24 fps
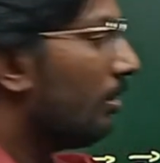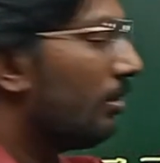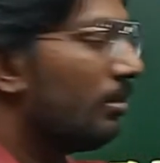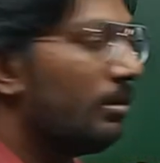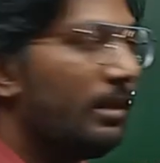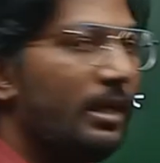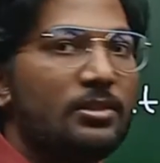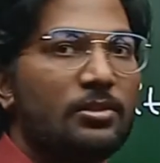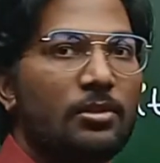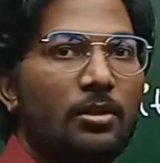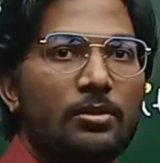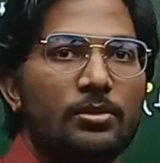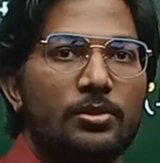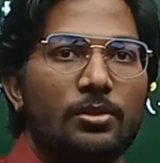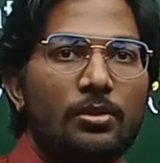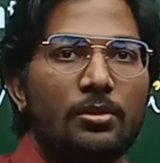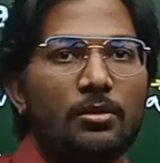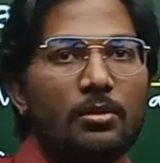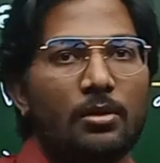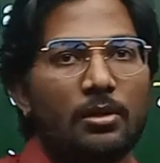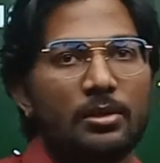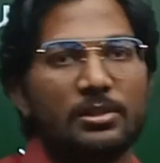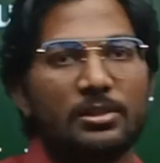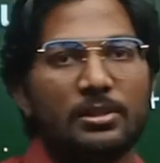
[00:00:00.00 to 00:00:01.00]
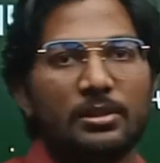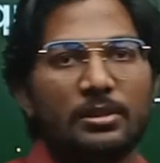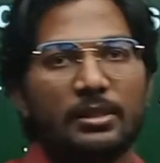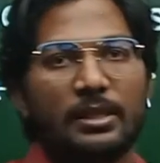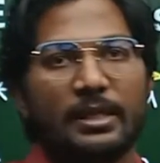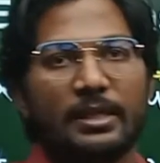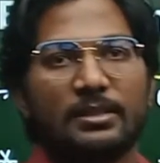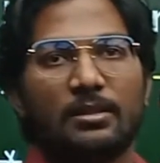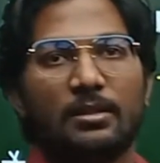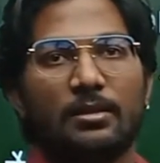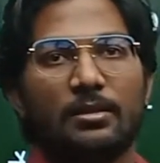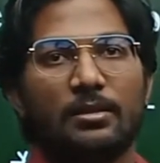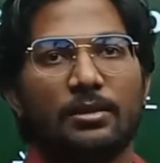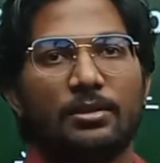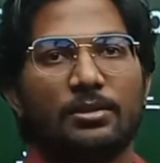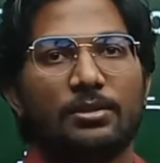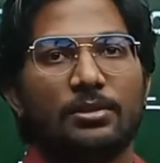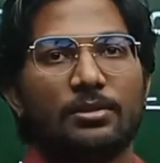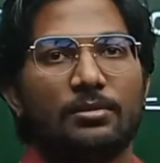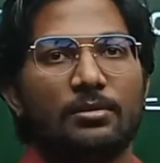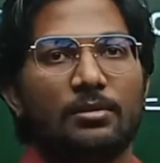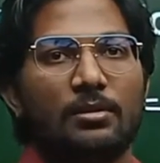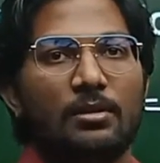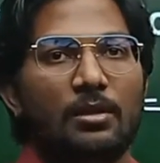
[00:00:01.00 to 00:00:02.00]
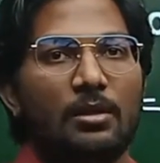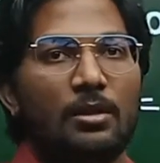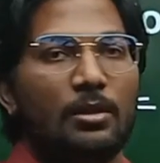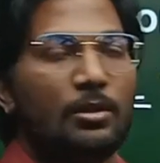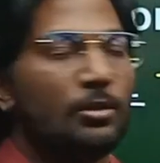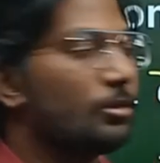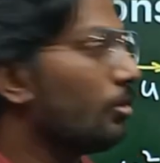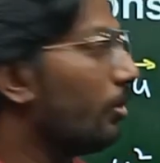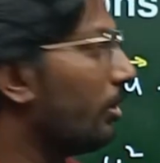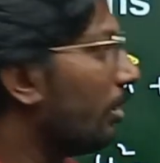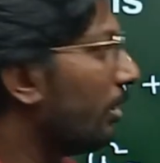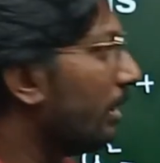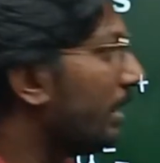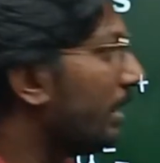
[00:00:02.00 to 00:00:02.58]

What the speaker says: that's also a constant acceleration. So